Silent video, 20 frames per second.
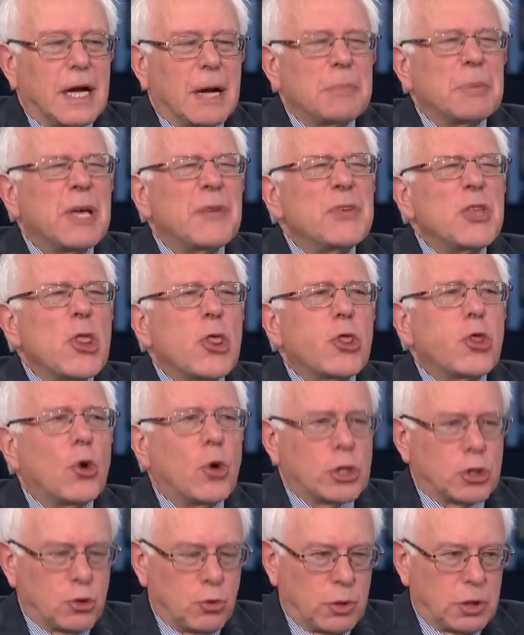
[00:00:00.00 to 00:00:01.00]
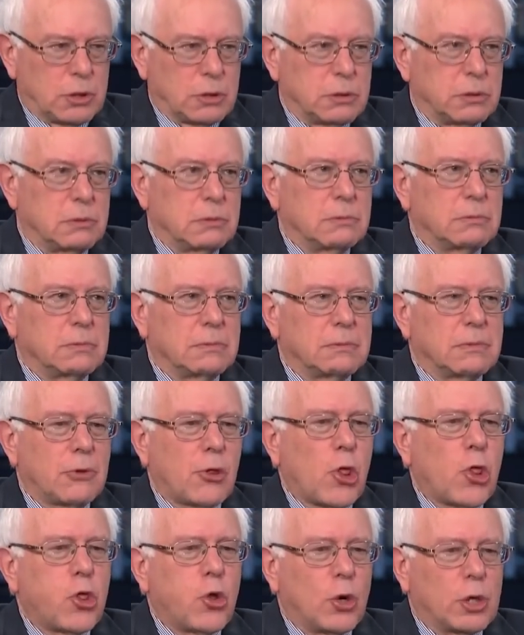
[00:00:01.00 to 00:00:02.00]
I'm giving thought to
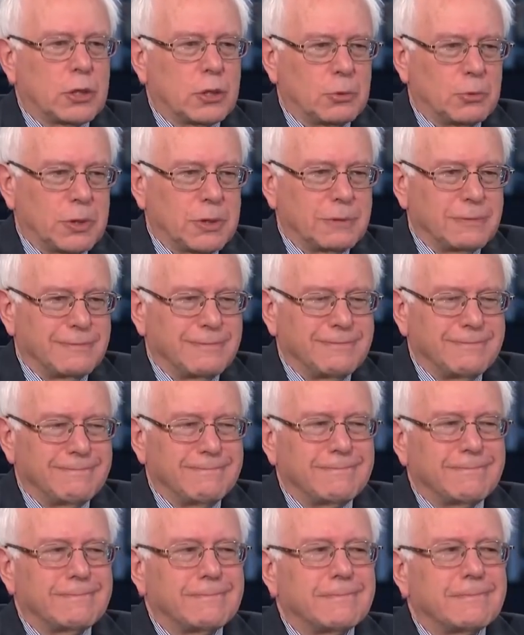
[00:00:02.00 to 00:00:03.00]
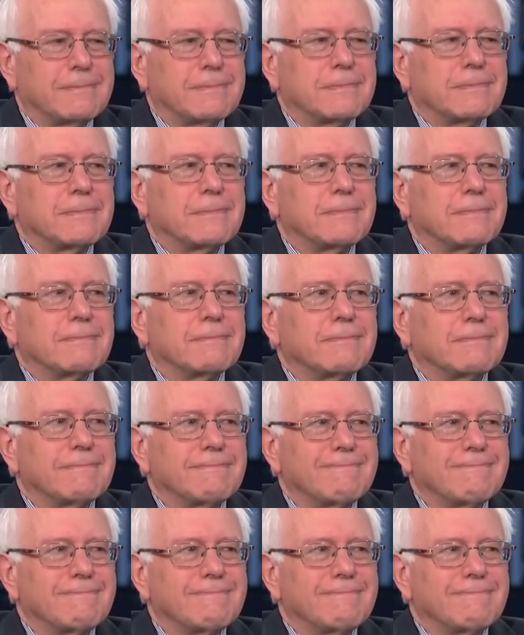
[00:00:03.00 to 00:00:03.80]
it. Okay, very